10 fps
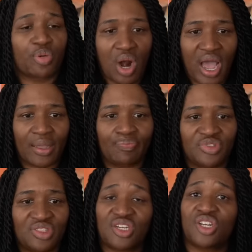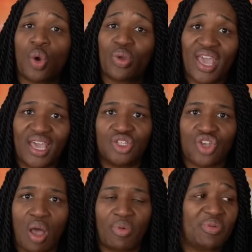Prime did an okay
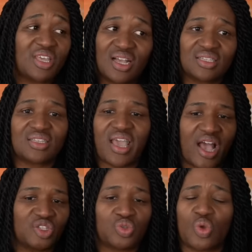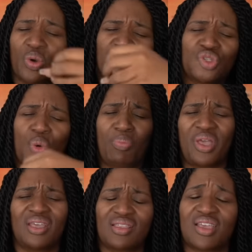job, but because the cast was always so
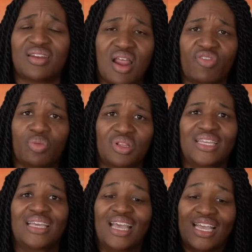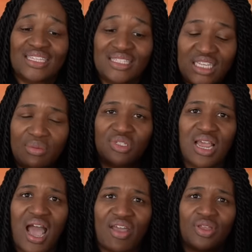big, they could never really deep
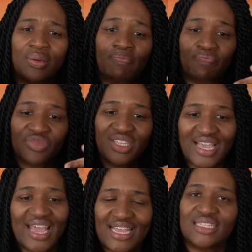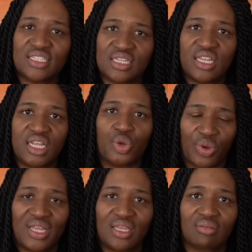dive and get into the nitty
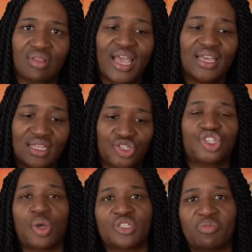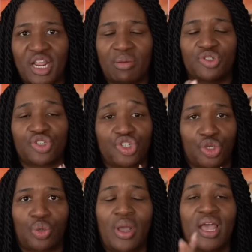gritty like this show has been able to
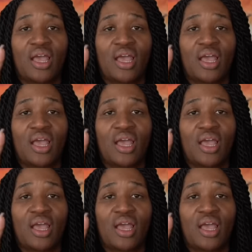do.